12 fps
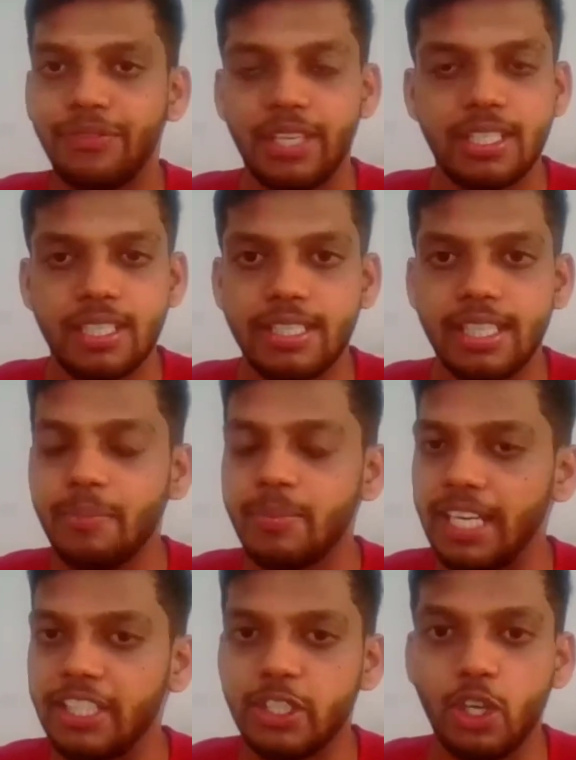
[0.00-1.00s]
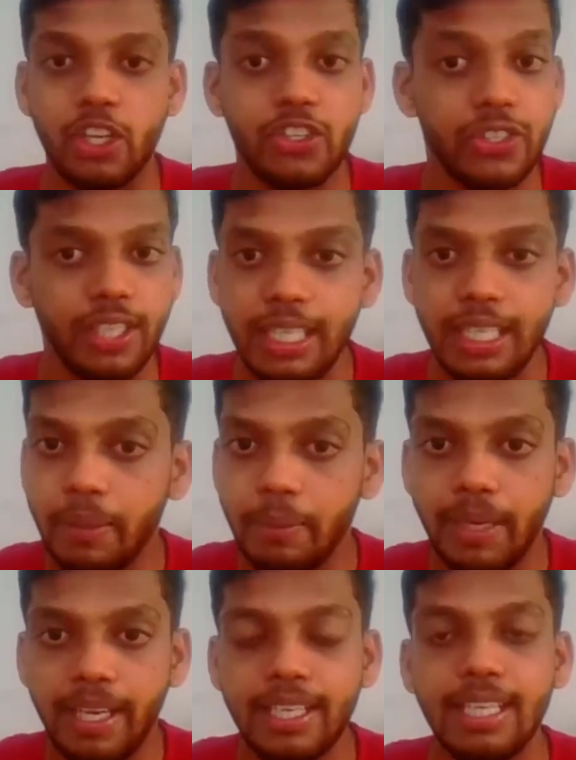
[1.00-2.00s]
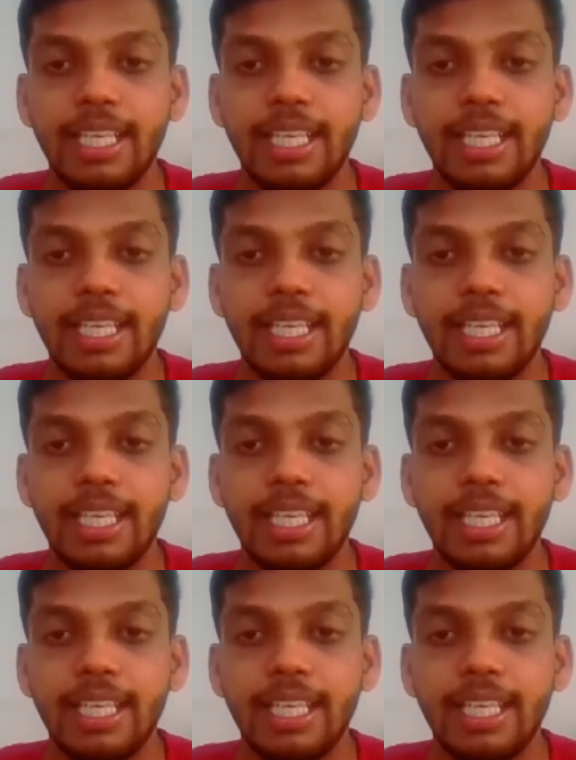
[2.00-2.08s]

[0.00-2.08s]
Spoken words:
first attempt, I did not really prepare.